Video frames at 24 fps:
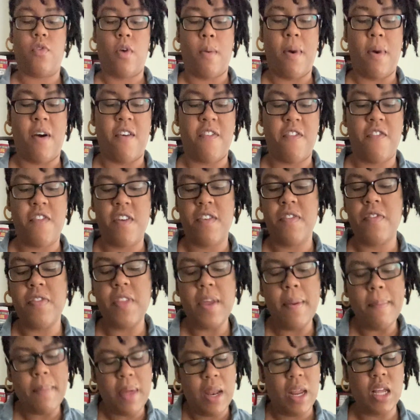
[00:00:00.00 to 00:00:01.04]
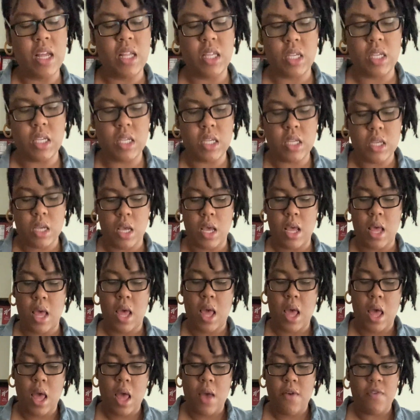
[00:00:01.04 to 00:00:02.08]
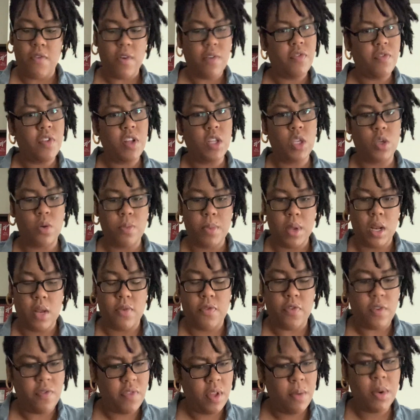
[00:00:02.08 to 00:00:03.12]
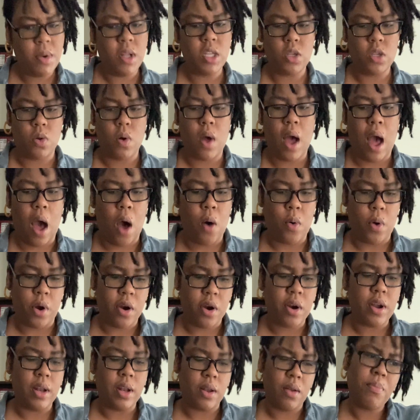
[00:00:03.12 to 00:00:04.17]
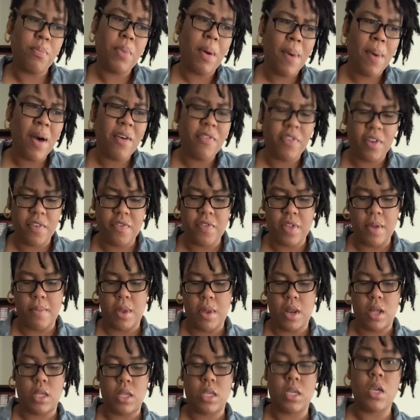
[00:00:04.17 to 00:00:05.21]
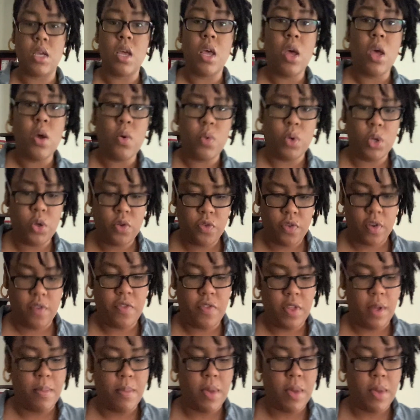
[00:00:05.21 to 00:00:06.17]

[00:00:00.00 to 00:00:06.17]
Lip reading: for about 50 minutes. 50 minutes to an hour, or about 50 minutes. We'll do 50